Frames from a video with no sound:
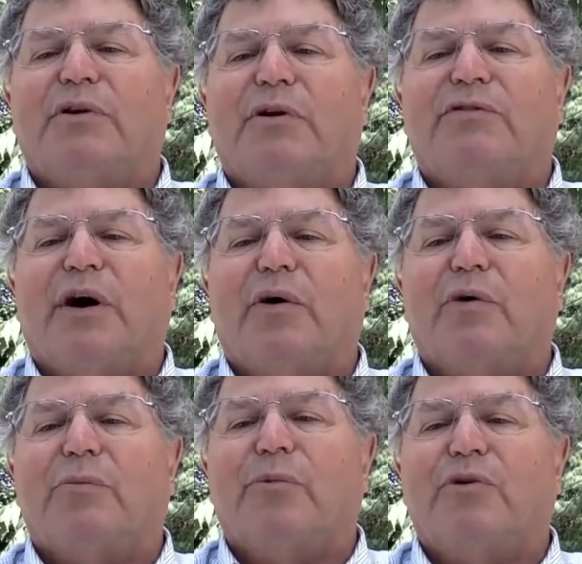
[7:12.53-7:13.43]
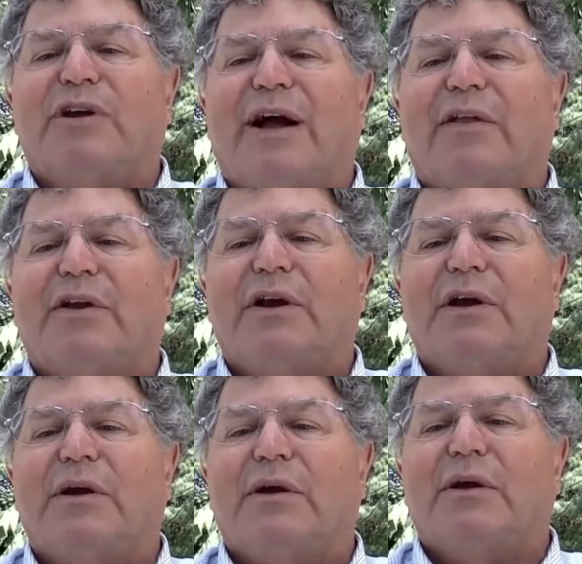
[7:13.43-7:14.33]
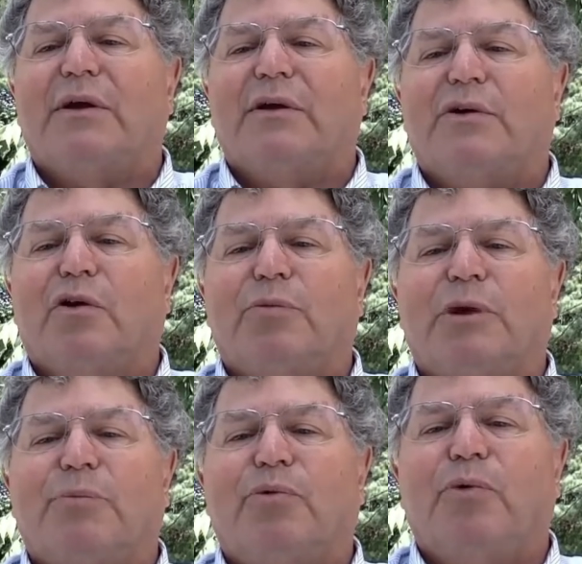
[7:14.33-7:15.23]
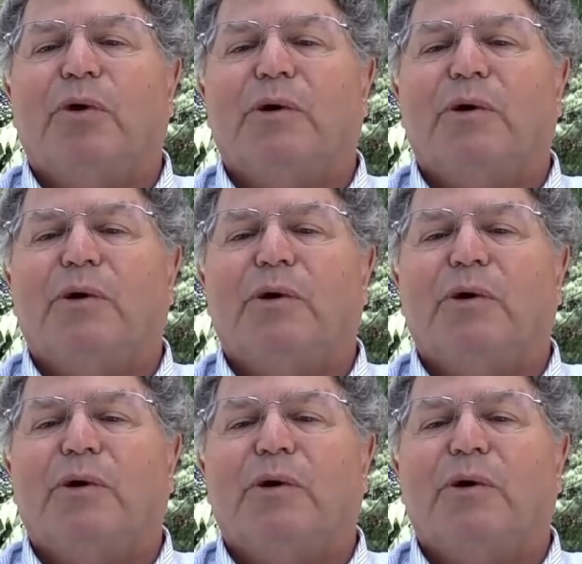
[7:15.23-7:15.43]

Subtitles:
of our mortality, Yom Kippur.